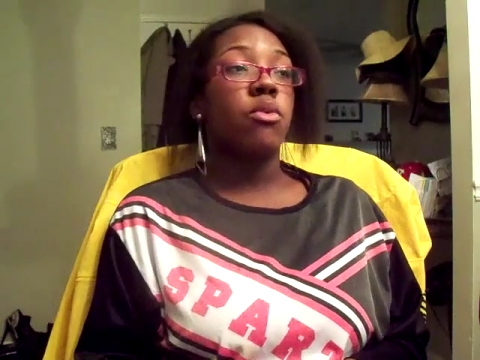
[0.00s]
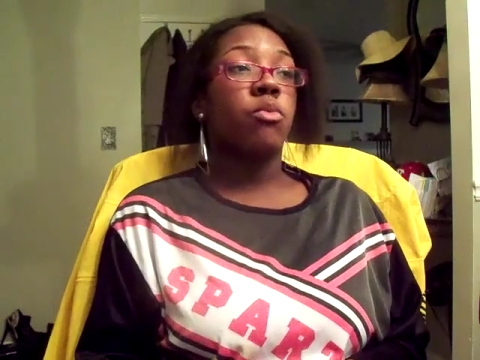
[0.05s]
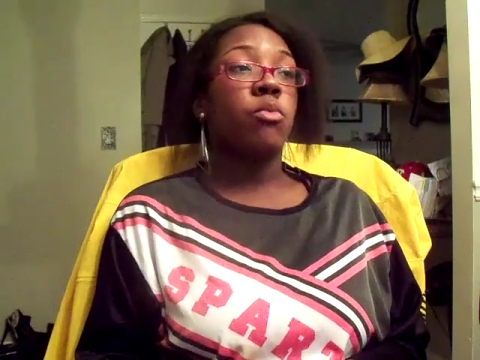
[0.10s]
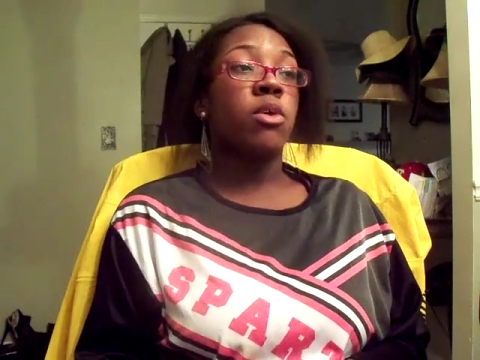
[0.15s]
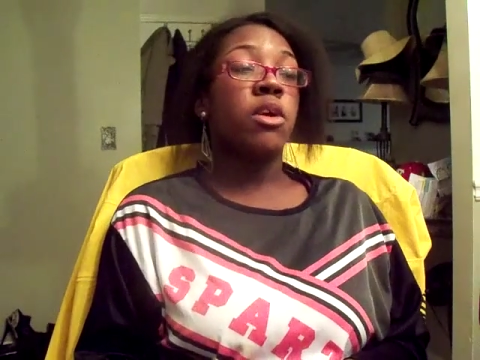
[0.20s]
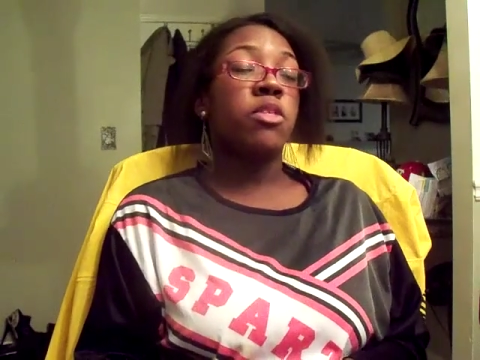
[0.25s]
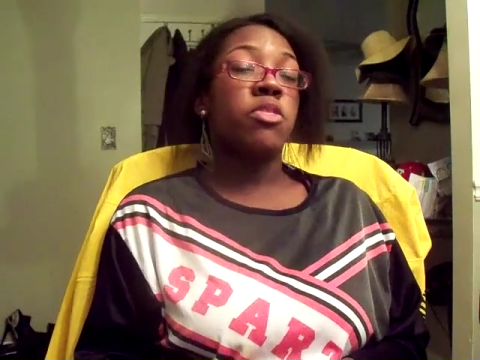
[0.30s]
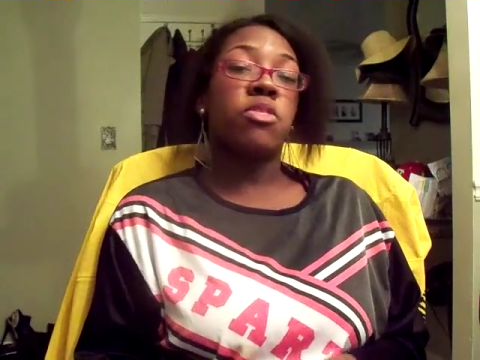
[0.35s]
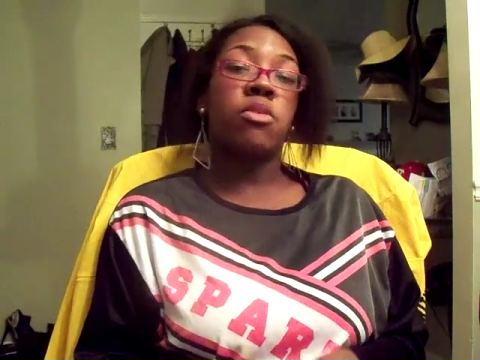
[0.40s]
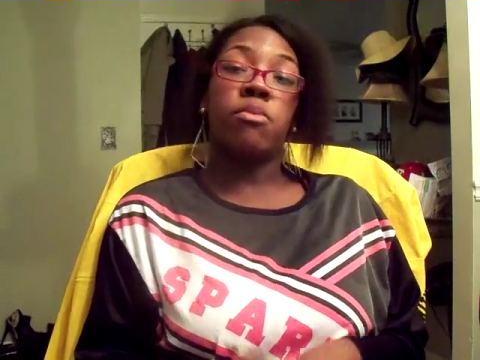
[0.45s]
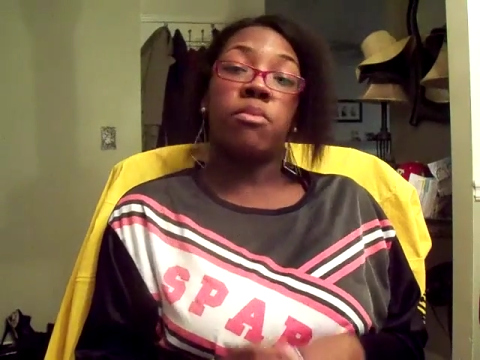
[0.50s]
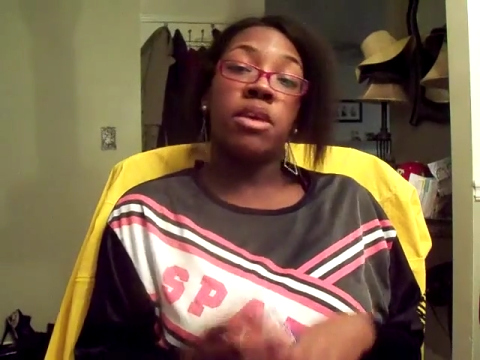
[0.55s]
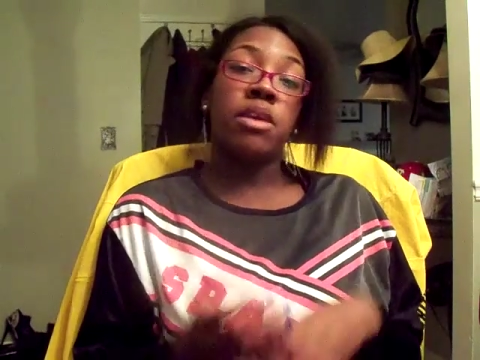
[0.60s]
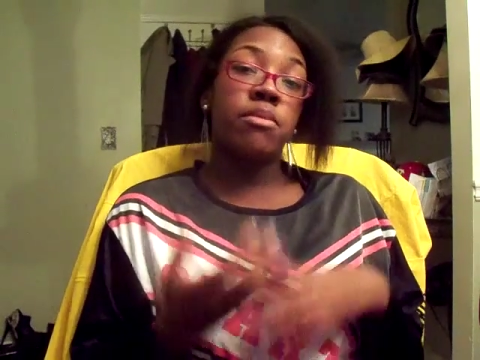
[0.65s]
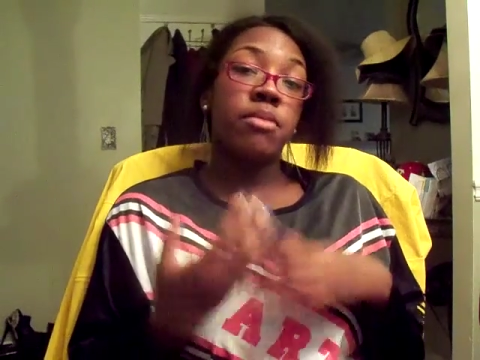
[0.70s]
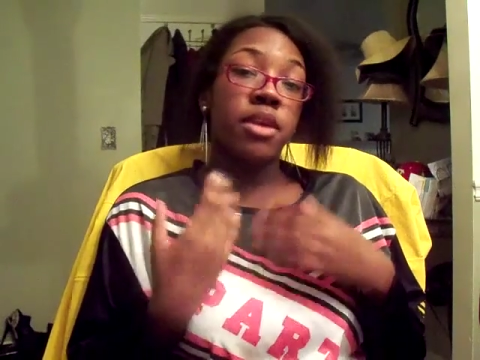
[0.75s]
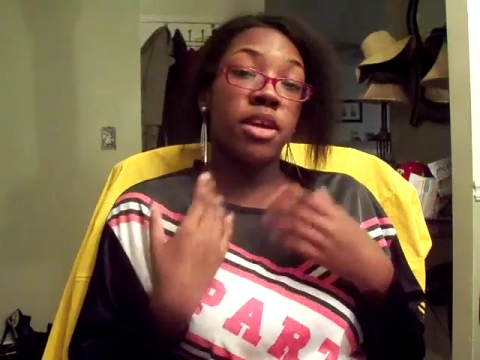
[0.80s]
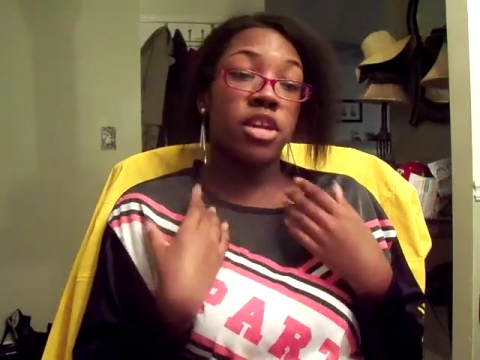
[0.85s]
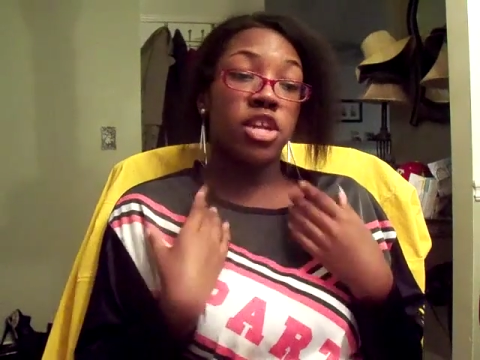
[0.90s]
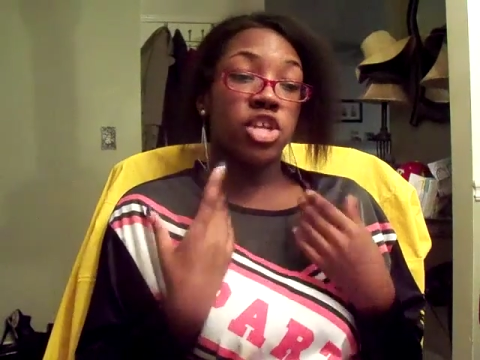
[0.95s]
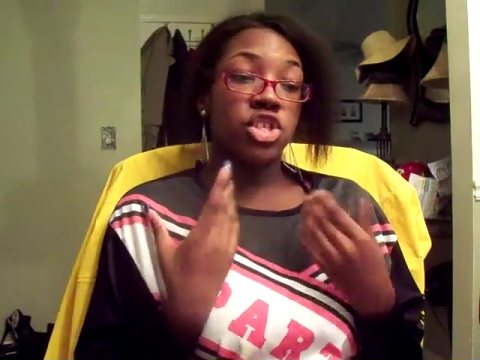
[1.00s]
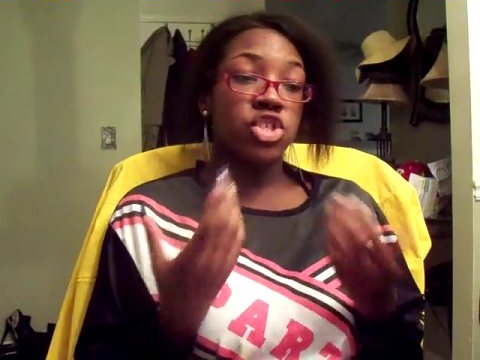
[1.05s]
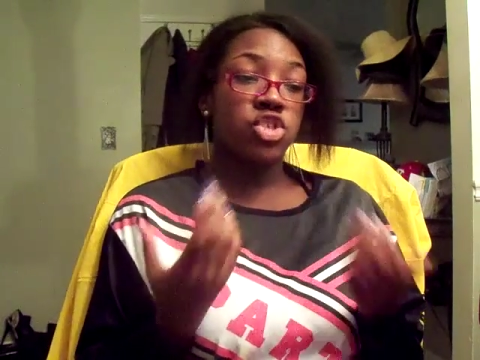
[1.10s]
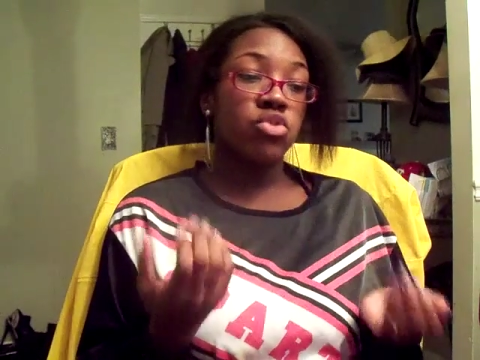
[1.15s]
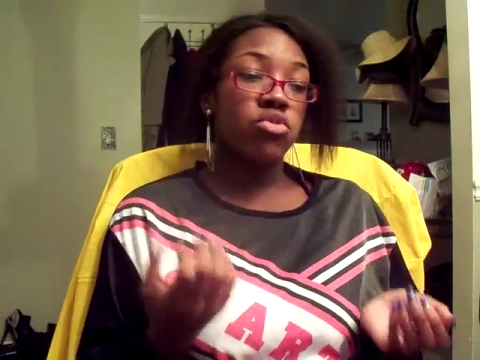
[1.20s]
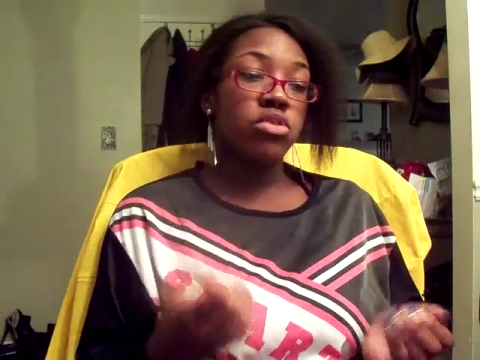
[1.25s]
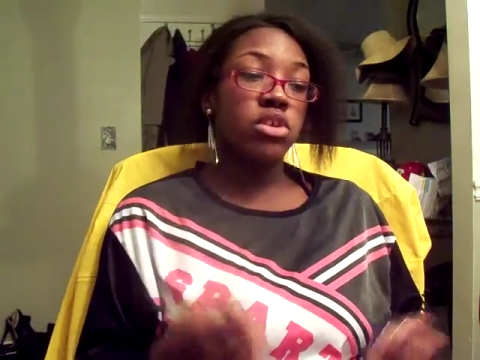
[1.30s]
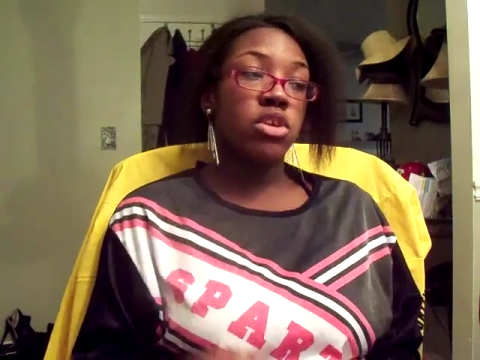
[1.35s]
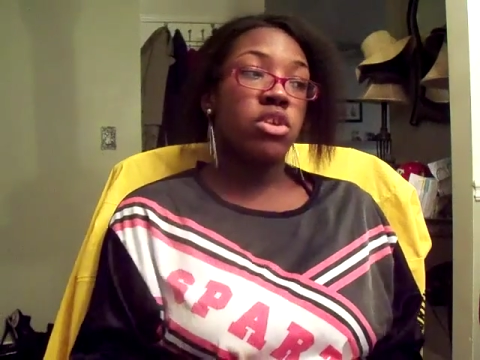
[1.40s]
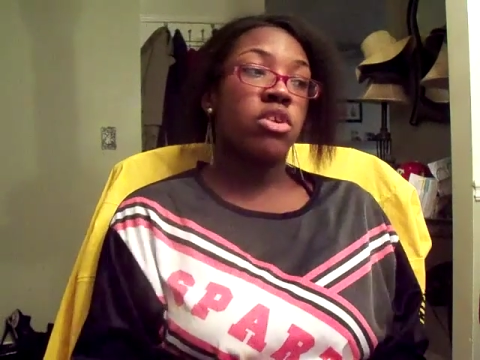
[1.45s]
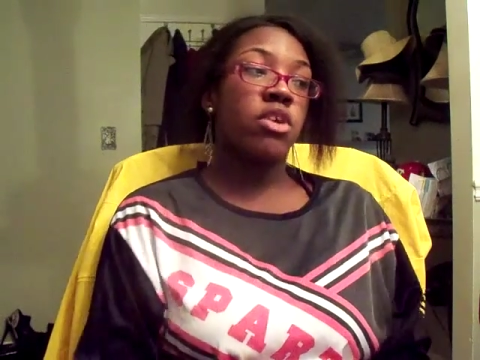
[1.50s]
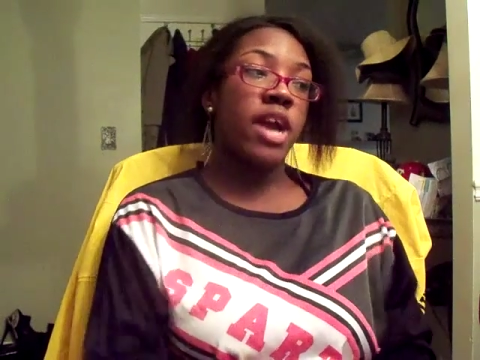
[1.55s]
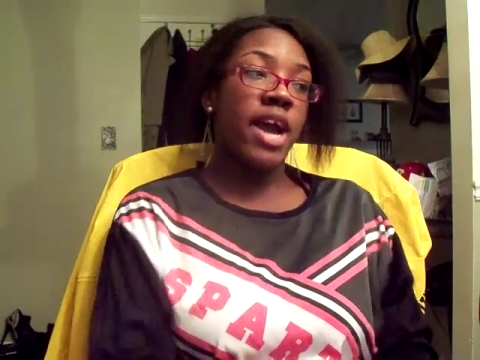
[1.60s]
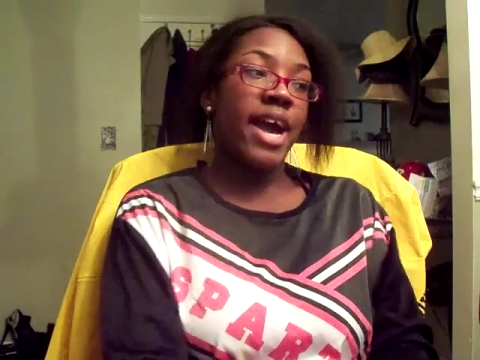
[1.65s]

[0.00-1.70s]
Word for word: With me being a junior,